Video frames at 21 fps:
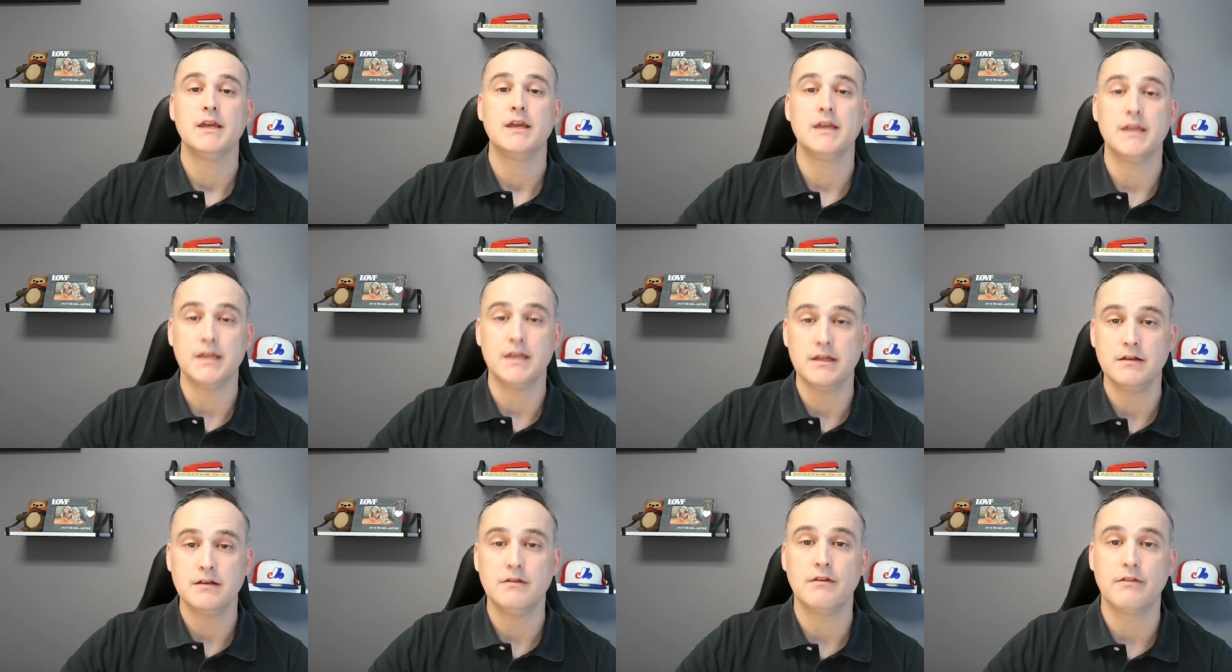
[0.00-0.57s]

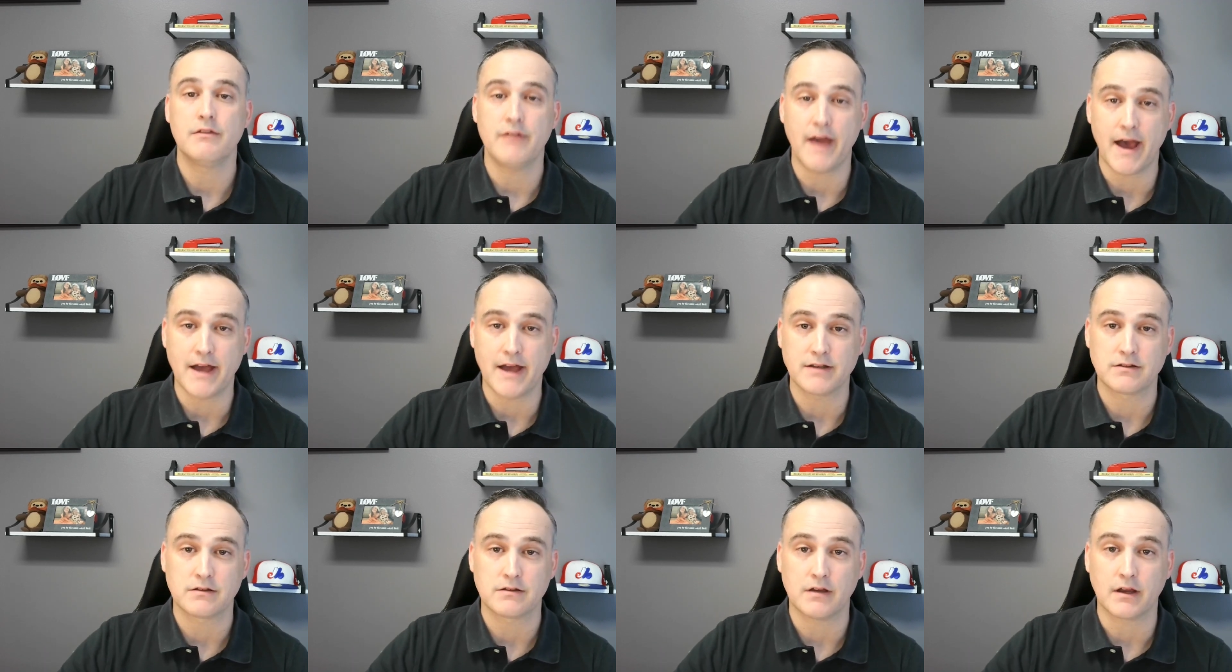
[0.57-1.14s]
in
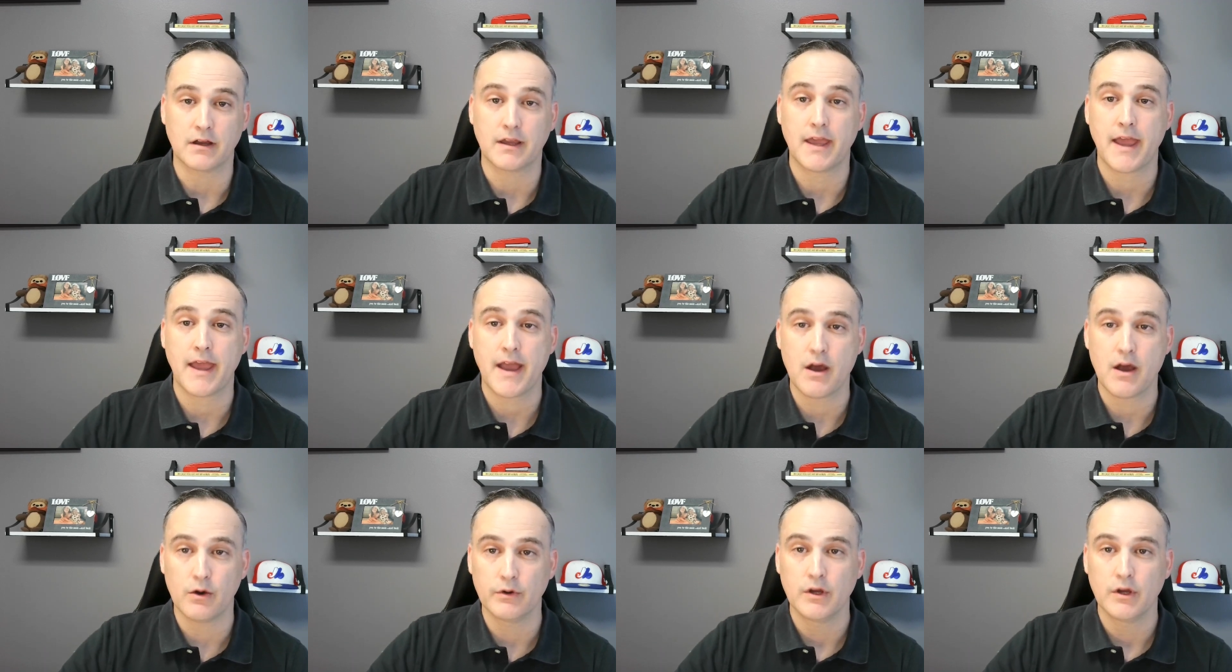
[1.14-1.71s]
that
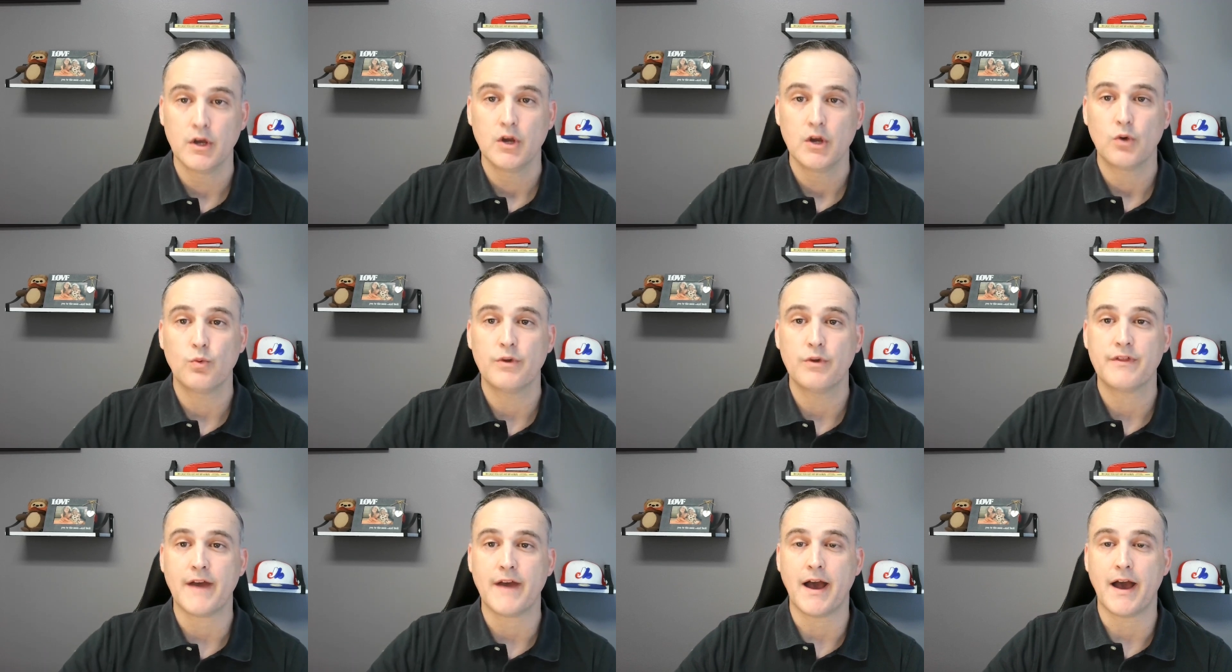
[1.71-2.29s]
account
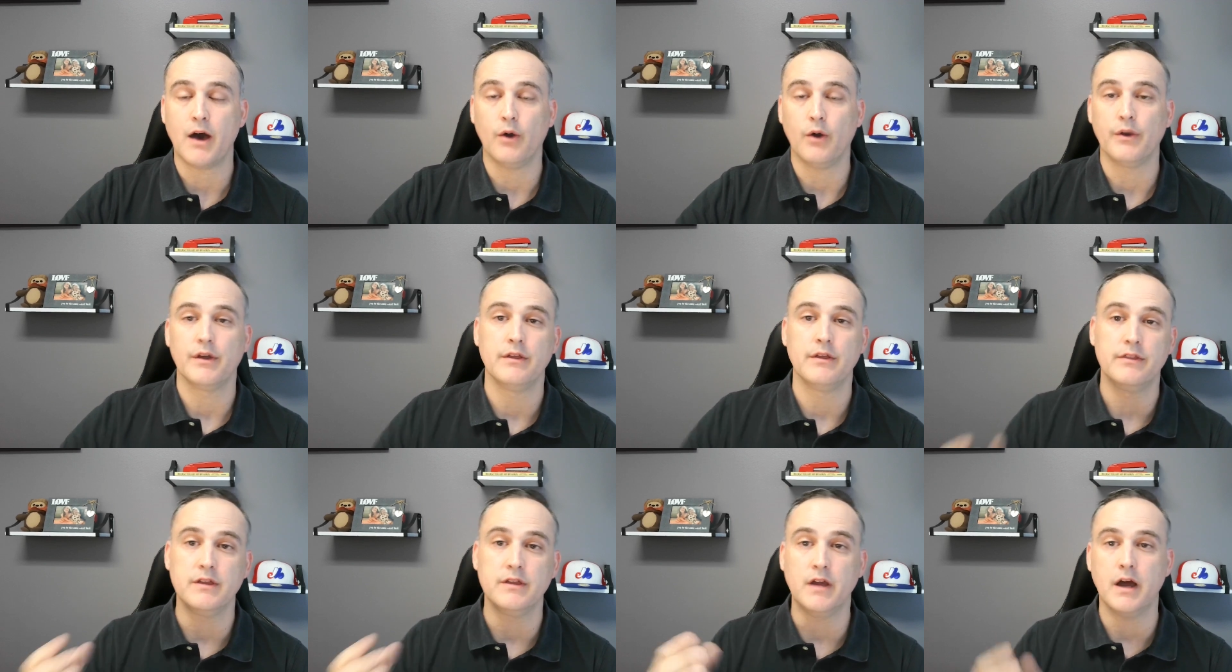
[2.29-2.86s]
without
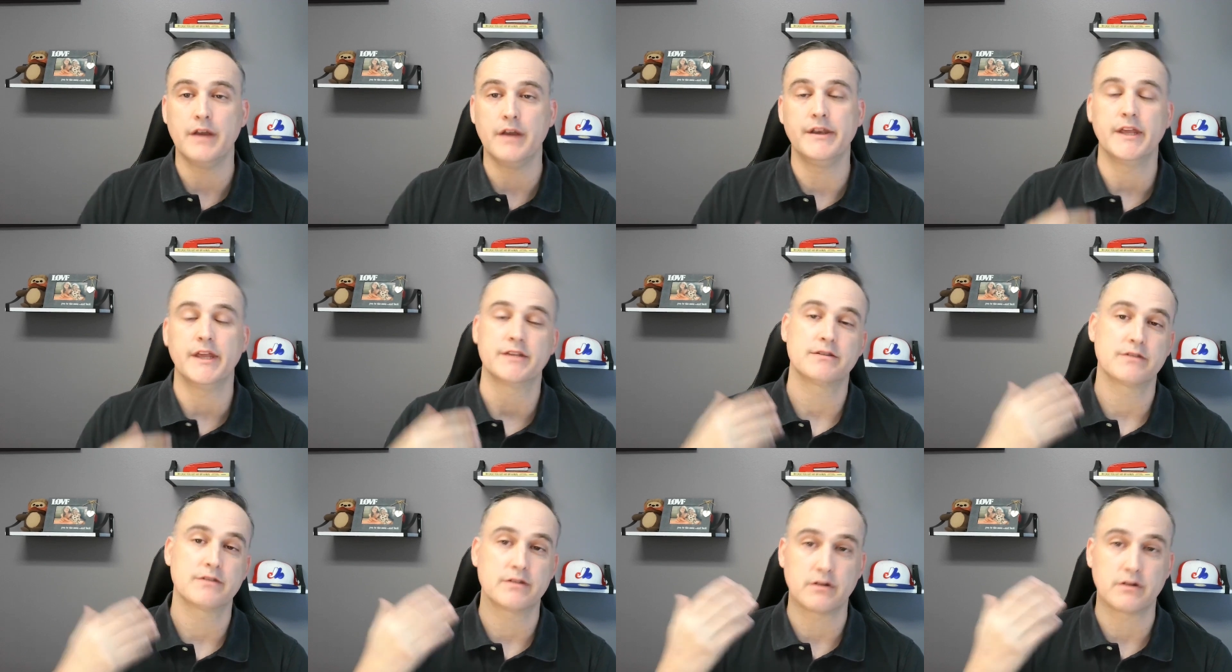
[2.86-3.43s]
the
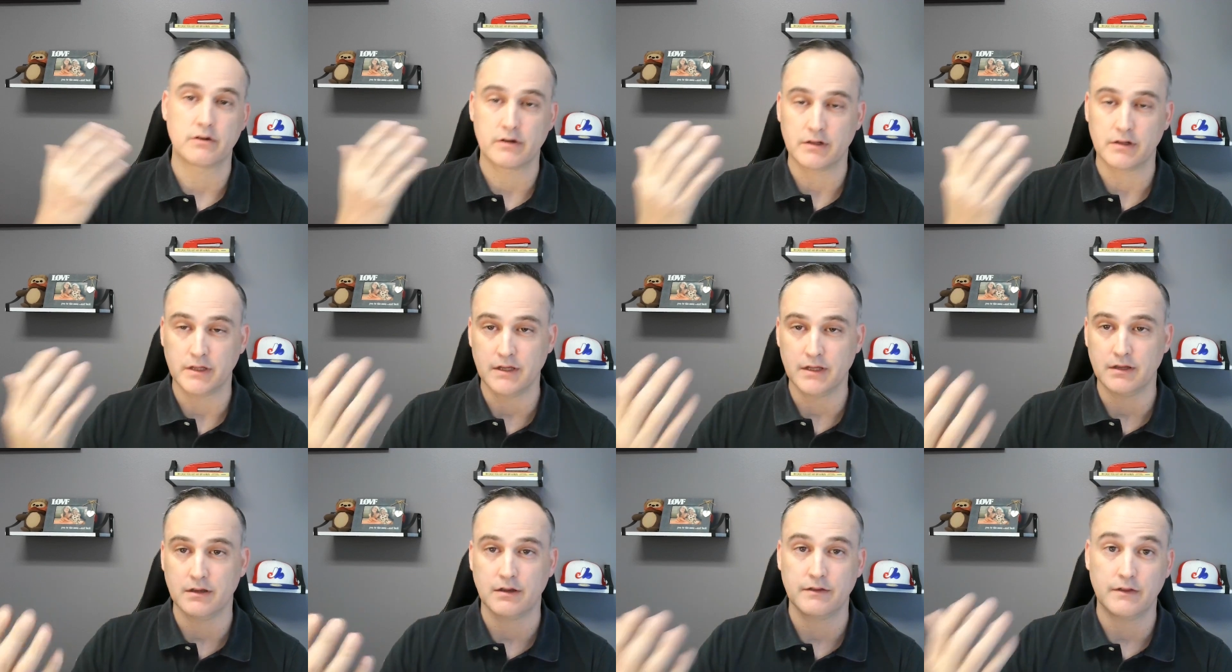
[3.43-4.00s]

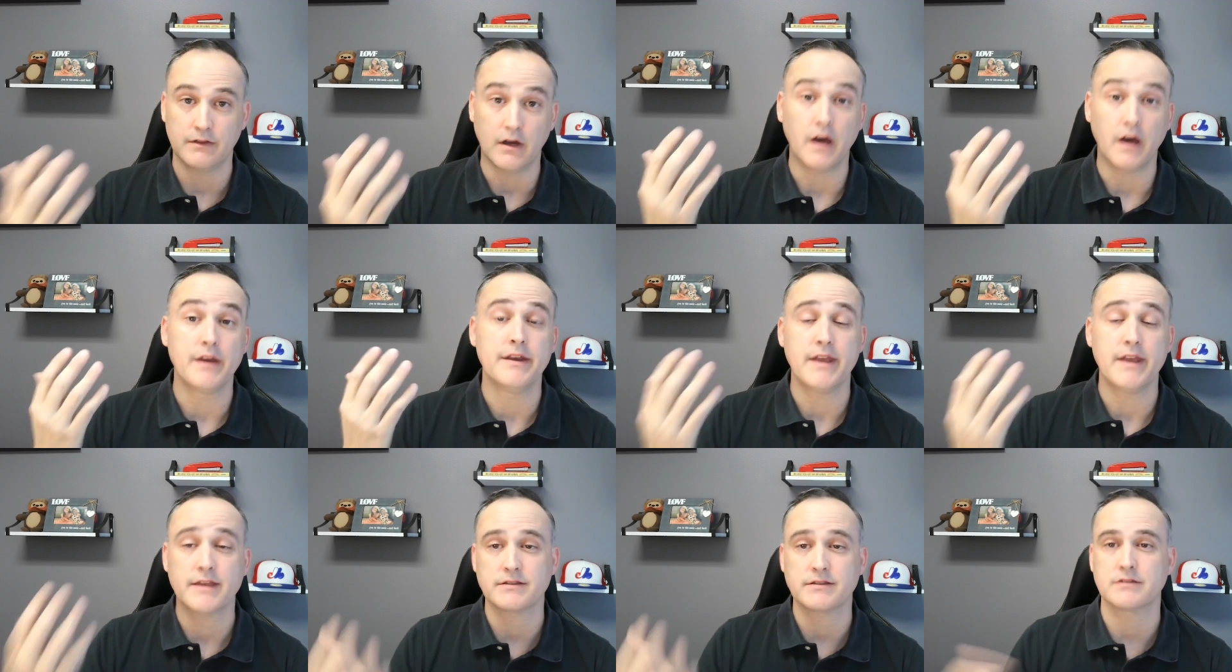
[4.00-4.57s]
unnecessary
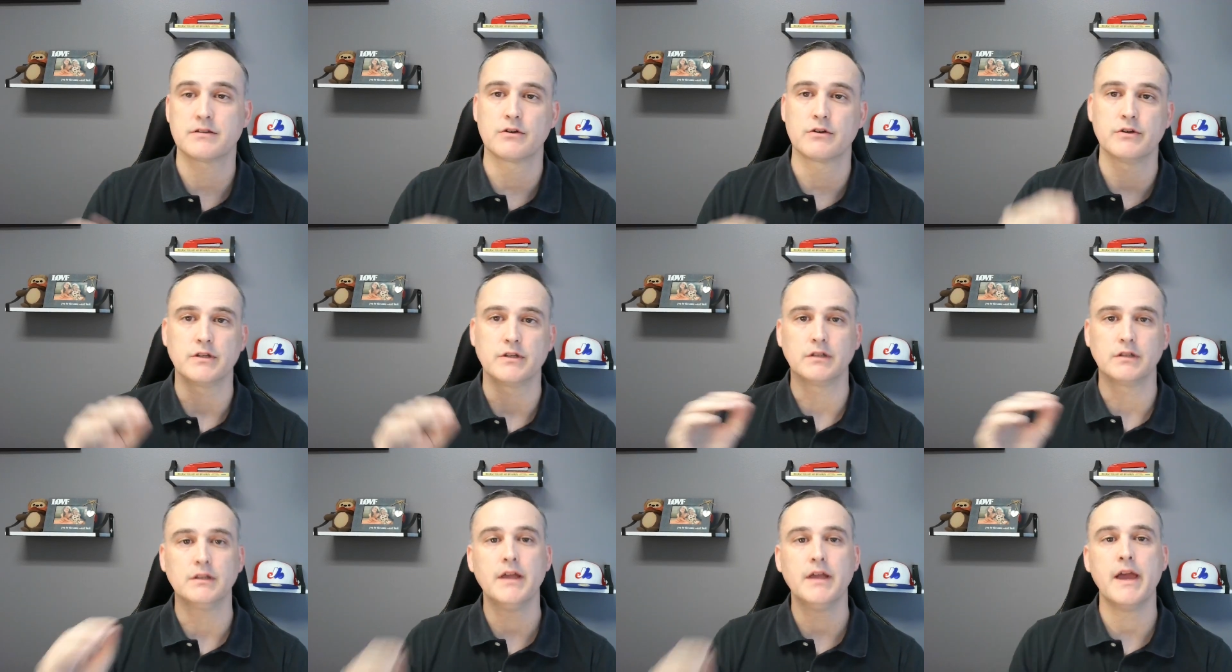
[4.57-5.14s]

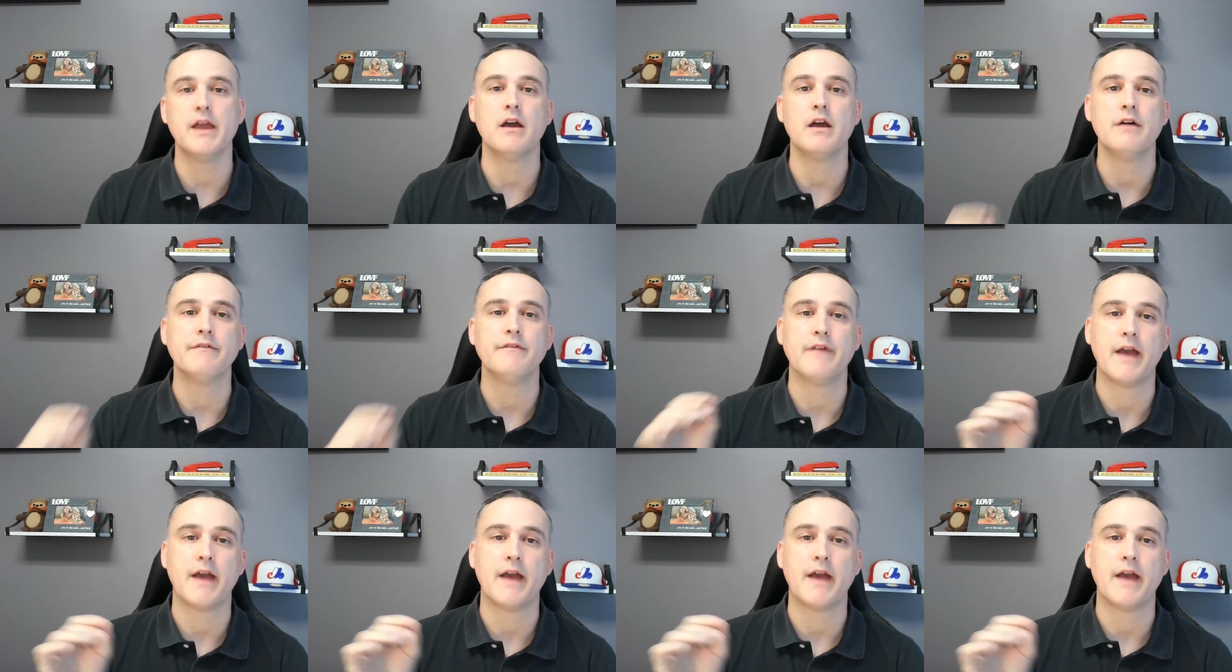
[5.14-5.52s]
delay of